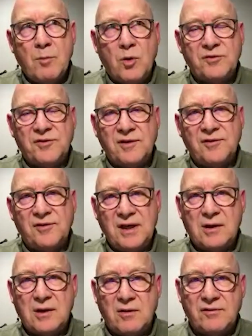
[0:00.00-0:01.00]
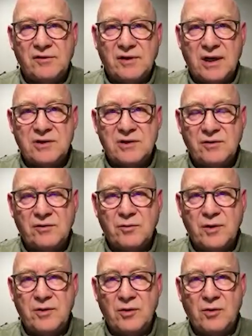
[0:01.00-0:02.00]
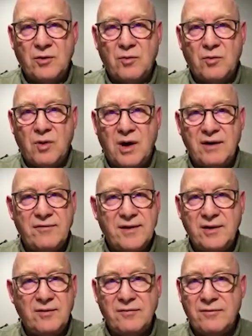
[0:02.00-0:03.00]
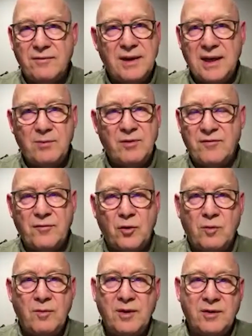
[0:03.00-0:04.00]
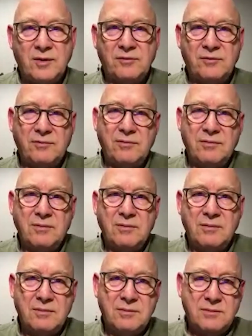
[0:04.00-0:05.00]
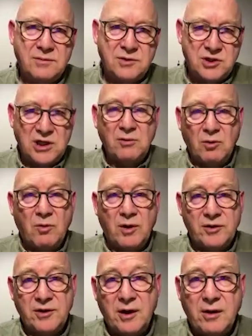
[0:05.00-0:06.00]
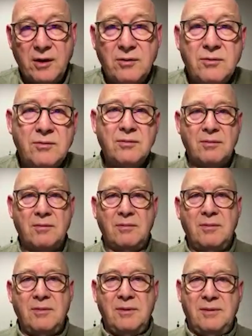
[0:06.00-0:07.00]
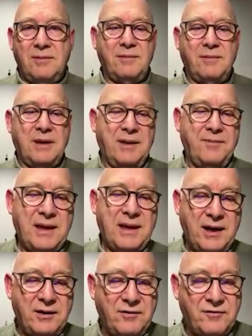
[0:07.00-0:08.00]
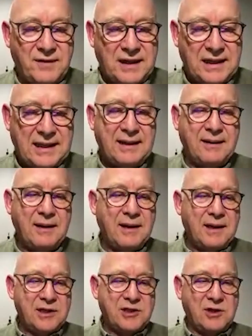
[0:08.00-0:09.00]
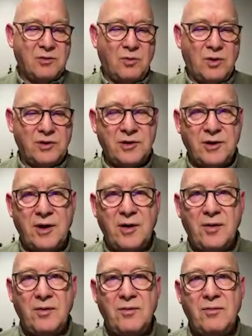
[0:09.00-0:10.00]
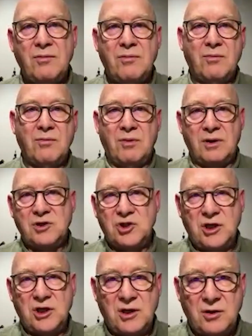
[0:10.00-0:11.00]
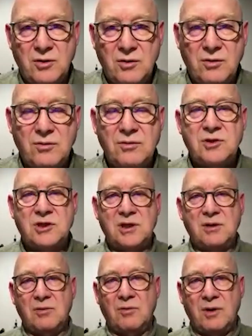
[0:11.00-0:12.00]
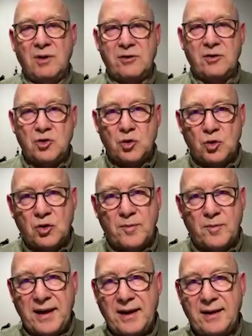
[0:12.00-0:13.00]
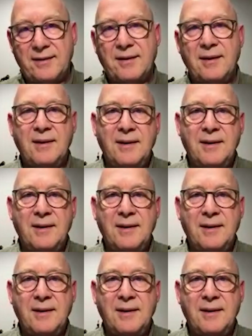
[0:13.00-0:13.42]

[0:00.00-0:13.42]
more sincere conversations with your wife than you've had before, because she will want to know how you're feeling. She'll want to know what she can do. She'll want to talk about,